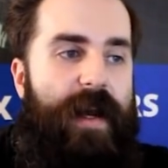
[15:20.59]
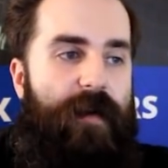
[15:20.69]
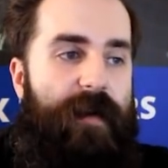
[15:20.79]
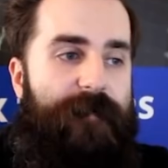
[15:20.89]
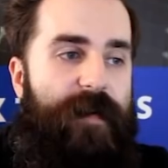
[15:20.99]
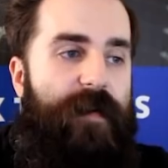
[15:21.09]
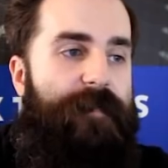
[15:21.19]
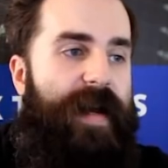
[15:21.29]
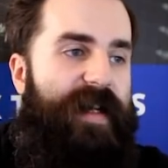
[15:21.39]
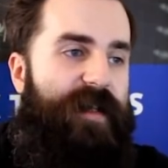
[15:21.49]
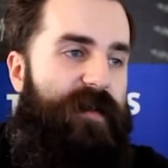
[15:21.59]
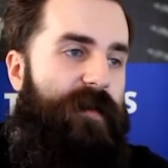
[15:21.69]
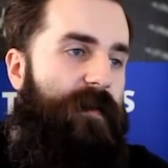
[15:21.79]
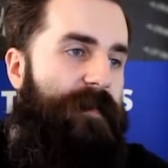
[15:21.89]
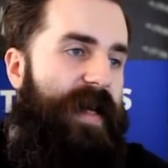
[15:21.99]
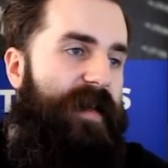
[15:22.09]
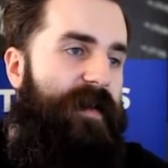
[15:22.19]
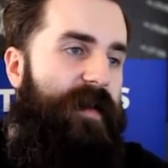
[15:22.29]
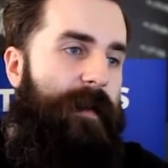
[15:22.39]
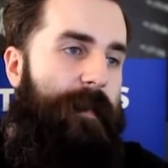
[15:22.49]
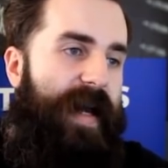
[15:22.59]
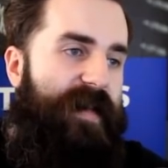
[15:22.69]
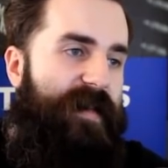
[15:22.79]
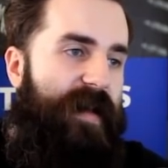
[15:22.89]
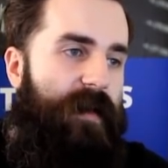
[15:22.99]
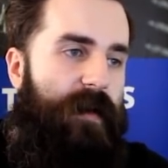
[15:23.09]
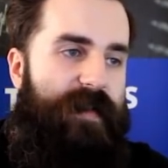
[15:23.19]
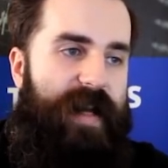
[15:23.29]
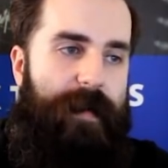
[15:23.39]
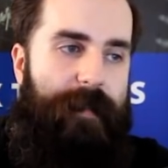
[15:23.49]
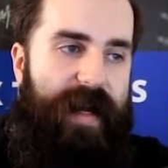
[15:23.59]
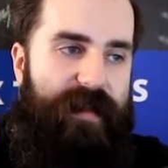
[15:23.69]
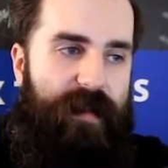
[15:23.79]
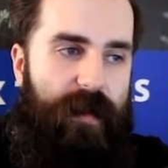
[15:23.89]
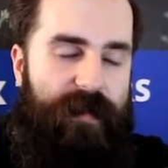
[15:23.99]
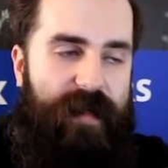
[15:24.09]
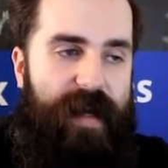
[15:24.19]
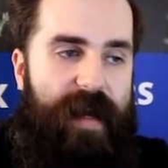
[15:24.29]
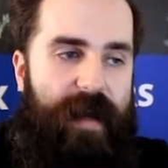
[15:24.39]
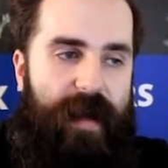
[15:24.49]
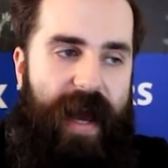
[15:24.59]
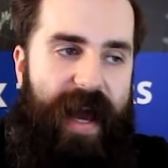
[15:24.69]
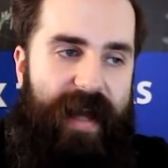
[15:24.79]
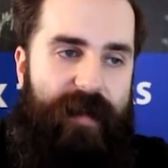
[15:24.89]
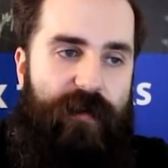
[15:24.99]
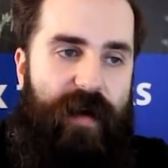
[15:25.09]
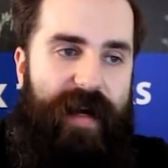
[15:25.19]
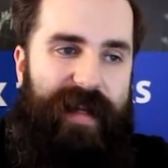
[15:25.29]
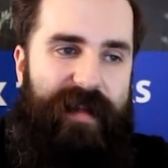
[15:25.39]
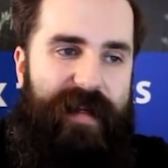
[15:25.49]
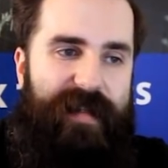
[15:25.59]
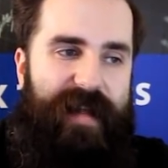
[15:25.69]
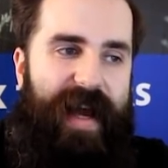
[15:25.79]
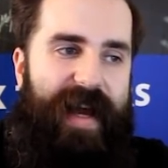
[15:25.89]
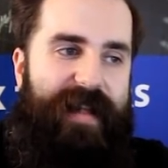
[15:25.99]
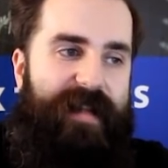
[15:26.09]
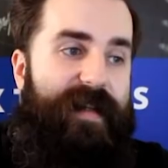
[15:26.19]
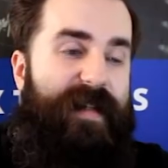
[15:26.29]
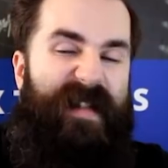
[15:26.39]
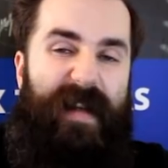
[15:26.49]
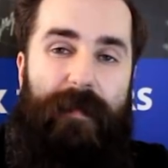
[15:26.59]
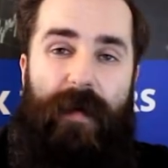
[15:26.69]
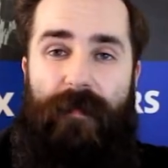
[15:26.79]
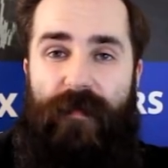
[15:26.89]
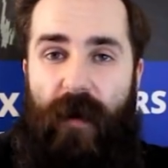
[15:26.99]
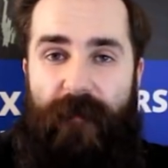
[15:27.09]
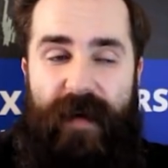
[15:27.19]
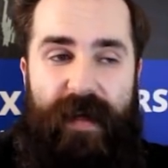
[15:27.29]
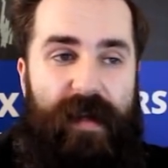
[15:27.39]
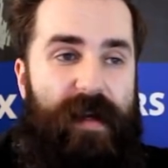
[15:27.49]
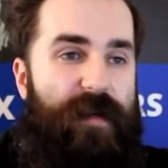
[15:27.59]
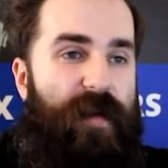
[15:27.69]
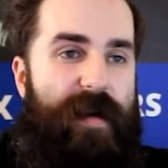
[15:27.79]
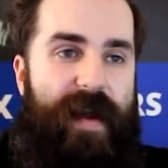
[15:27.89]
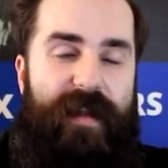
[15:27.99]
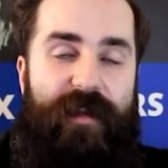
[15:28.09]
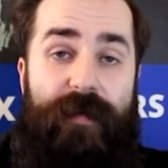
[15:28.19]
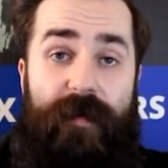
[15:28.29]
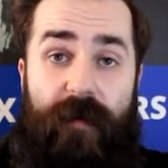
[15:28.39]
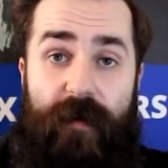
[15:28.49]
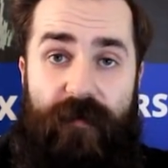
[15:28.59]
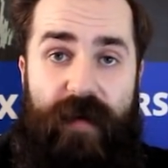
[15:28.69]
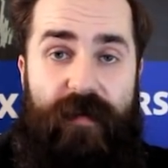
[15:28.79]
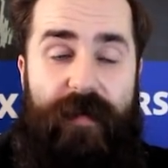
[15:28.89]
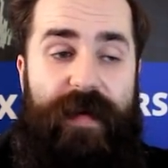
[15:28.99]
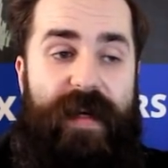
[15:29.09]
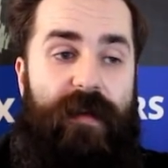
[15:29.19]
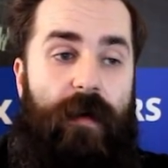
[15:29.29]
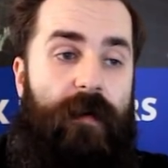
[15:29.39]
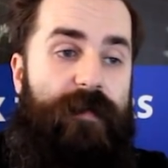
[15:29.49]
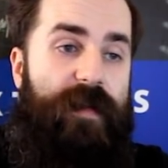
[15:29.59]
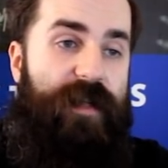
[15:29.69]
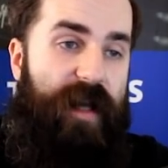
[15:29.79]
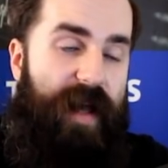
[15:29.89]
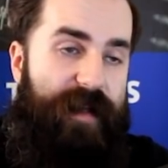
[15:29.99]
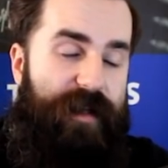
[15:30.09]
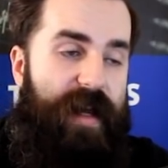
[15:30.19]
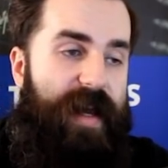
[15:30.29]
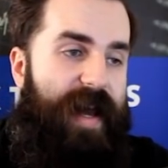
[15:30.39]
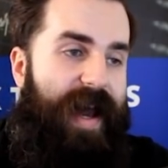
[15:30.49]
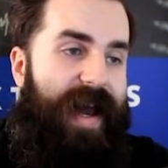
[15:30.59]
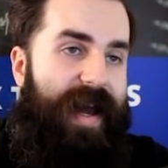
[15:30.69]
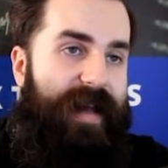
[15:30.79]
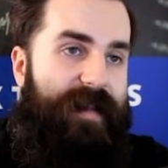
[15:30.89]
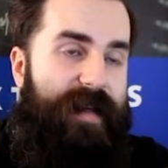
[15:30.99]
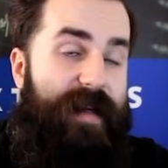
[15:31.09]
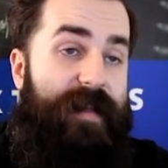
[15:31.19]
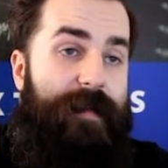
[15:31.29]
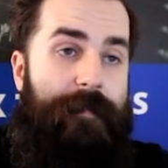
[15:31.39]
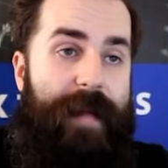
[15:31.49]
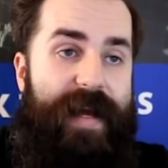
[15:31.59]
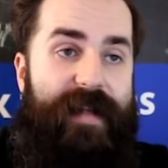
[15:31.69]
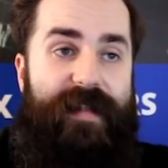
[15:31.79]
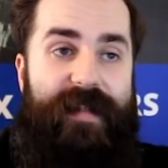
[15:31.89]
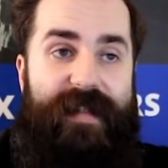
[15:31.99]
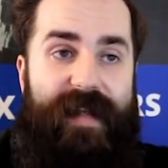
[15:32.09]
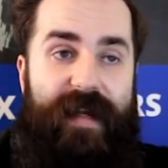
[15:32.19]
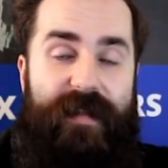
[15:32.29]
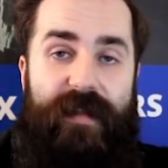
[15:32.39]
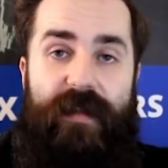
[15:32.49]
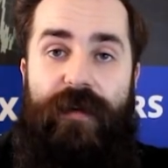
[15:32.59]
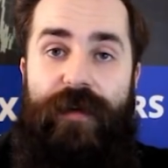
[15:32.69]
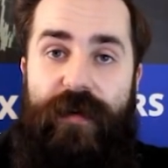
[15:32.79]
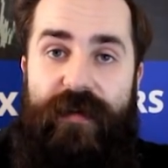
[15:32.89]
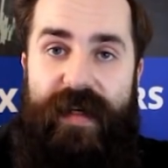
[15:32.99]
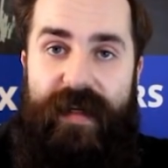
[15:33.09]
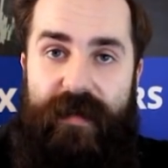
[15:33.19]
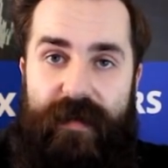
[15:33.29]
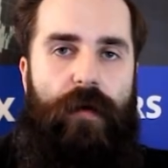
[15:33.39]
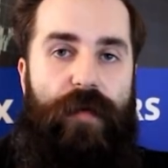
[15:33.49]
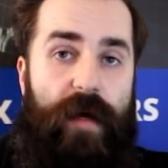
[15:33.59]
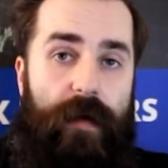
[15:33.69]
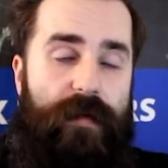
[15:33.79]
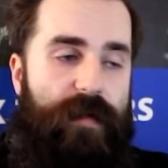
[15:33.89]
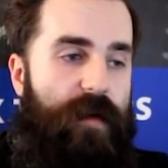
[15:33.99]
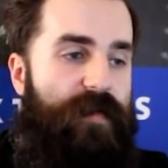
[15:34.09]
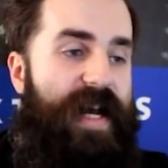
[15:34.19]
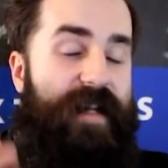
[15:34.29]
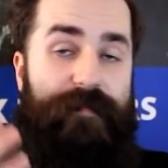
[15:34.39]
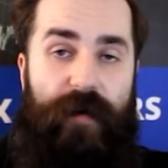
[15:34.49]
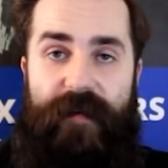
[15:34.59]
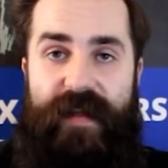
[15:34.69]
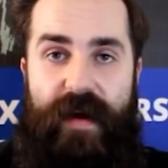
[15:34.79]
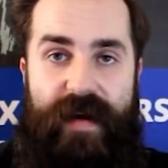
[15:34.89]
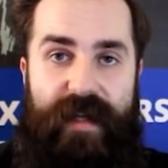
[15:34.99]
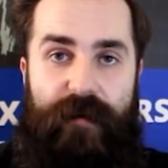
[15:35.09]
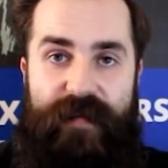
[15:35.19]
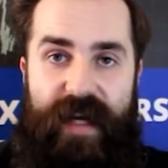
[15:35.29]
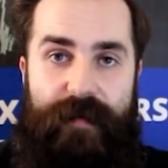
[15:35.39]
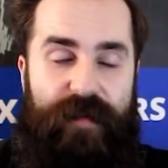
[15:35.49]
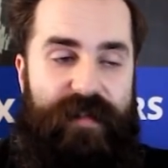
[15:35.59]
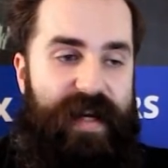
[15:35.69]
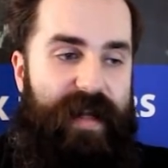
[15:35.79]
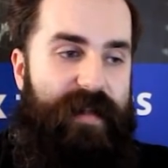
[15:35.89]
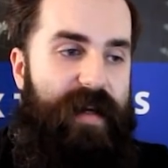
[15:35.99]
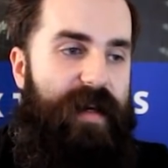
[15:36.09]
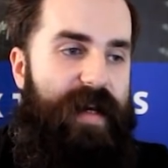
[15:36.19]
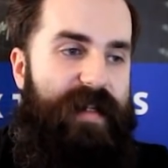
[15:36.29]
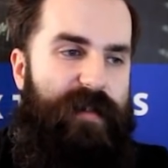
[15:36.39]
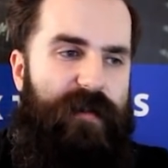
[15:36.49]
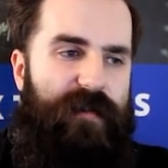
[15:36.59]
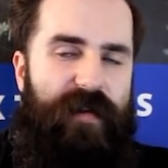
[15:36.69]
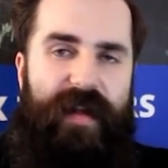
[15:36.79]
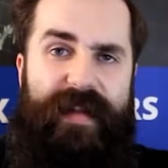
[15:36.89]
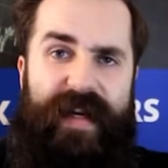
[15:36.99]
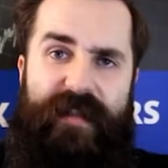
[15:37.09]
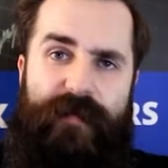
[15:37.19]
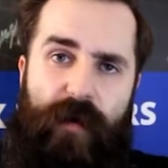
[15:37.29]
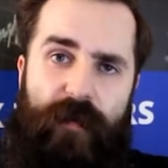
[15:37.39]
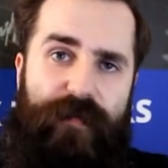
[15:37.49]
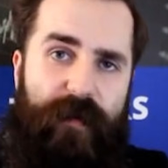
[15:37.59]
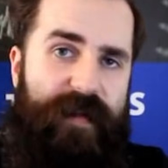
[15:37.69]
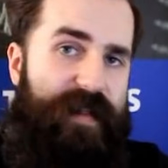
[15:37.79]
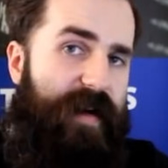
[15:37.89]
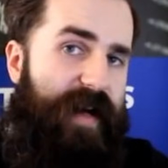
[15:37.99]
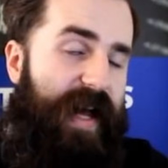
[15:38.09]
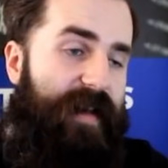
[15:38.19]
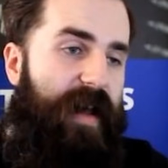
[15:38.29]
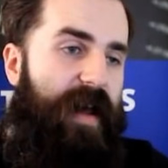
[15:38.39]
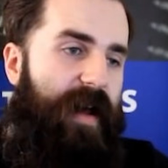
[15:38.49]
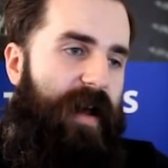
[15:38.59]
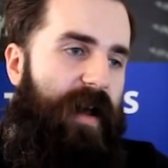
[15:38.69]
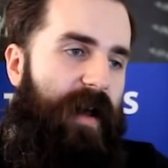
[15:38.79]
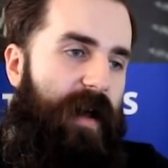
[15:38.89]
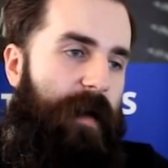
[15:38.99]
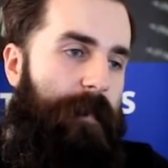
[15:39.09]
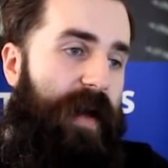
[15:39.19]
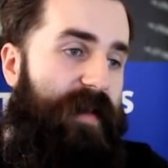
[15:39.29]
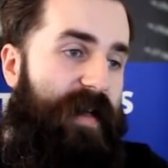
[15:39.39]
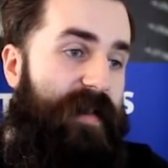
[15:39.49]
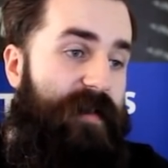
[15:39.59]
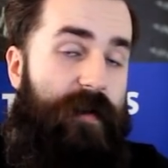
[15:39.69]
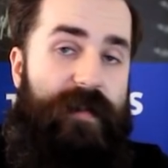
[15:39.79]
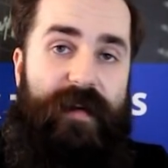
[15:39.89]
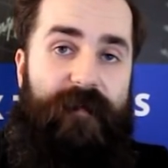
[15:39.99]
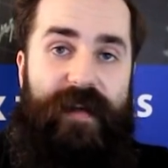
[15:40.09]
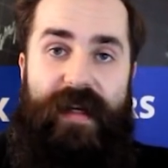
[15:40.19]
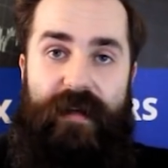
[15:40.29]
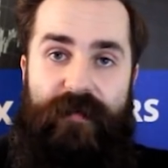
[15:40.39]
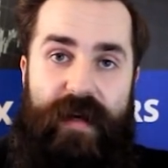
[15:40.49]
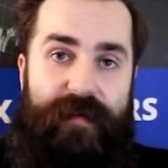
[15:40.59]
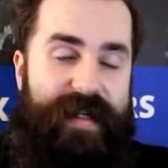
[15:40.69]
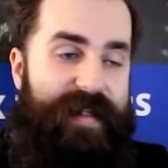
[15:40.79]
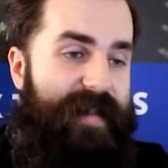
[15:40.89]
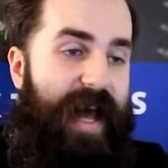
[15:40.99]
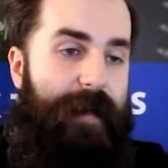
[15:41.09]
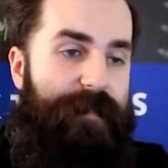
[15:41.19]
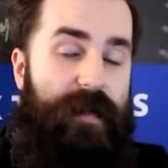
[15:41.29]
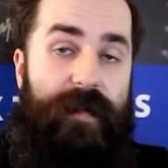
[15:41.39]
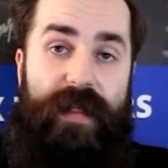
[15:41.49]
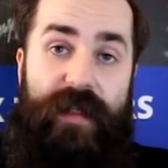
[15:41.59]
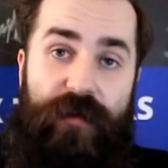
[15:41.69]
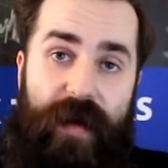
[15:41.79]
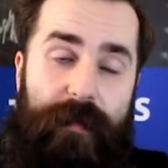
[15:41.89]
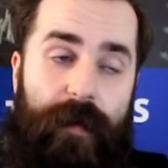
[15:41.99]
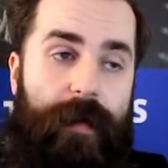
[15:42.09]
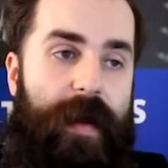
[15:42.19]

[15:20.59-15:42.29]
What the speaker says: if you manage to meet the max daily loss and max loss, and you are at least at some profit, you are eligible for free repeat of the challenge. And it makes sense to use it. We all know that profit target of 10% is not really that small profit target, but it is not something unreal. It is absolutely doable,